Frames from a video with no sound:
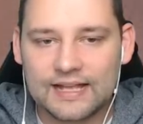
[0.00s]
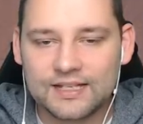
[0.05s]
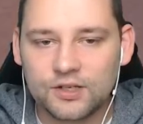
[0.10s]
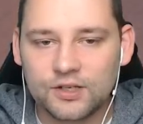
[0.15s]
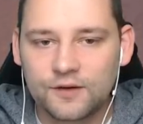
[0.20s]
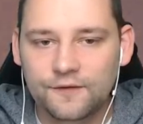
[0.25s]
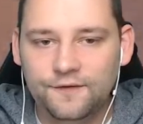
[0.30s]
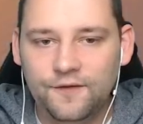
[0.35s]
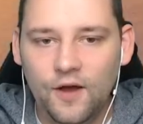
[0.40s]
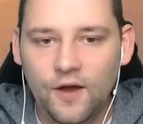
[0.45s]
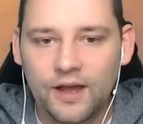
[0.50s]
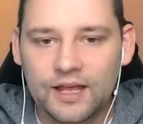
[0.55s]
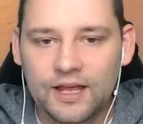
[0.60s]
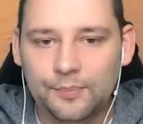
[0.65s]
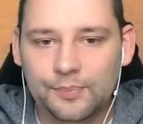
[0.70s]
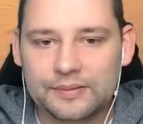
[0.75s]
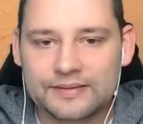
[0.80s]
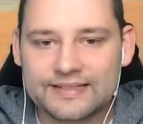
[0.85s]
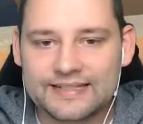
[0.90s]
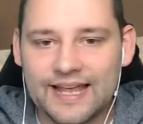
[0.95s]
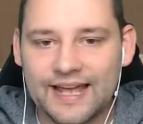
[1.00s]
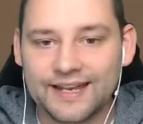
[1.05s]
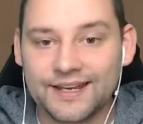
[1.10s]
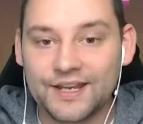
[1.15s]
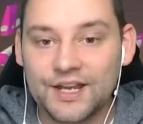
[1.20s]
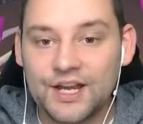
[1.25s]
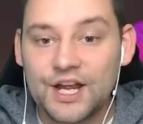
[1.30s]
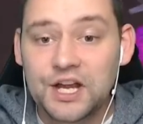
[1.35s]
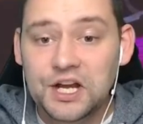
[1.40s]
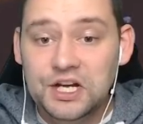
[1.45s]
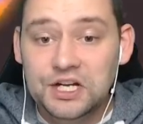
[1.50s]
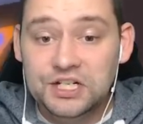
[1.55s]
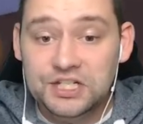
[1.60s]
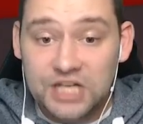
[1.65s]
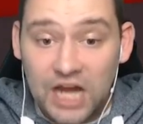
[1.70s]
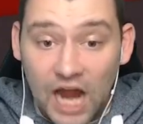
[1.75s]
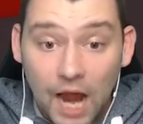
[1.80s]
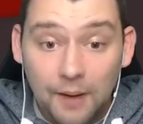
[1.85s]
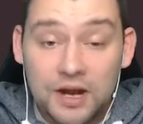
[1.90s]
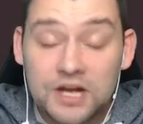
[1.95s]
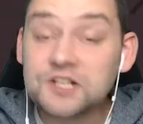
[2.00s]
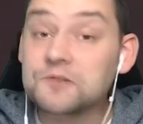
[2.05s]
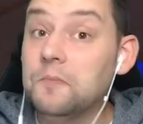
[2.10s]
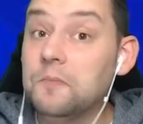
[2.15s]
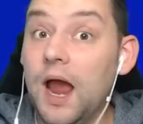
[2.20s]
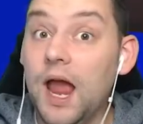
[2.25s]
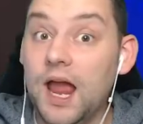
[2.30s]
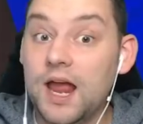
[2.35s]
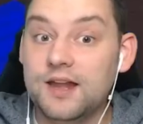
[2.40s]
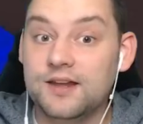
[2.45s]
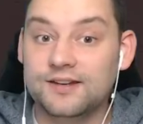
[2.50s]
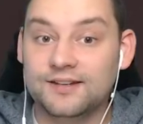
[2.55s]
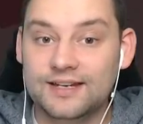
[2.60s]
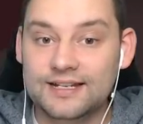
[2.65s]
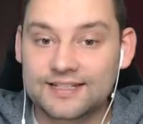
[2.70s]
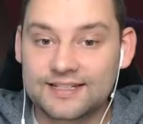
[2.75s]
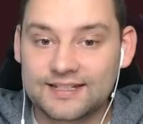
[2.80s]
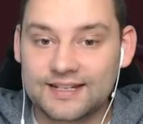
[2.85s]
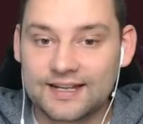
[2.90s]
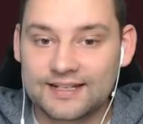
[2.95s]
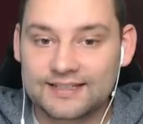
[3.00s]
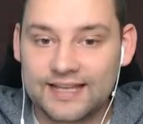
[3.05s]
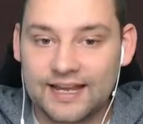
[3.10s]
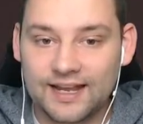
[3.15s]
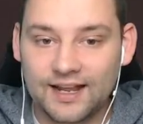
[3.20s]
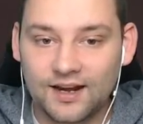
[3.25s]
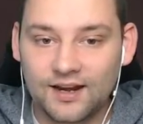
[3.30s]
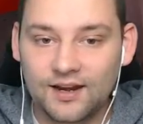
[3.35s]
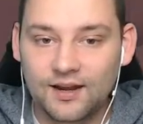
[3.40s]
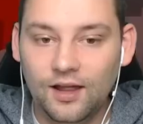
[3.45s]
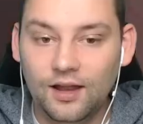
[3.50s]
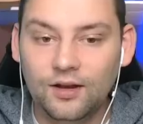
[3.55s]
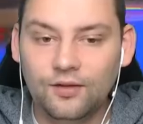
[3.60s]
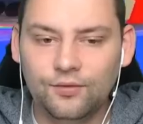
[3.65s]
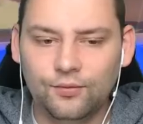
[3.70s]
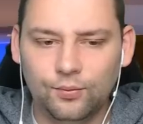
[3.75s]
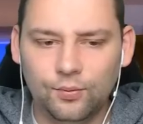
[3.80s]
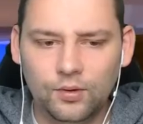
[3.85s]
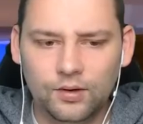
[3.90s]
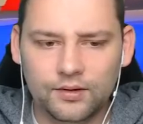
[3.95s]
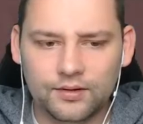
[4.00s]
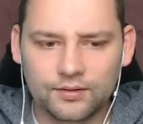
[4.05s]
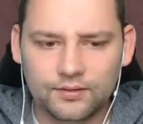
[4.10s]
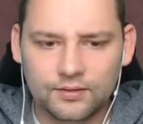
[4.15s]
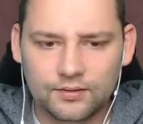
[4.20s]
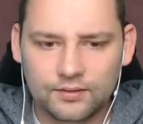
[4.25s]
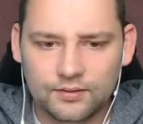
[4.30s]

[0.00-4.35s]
That's only 30%. Damn it, man! This is going to take a lot of wood.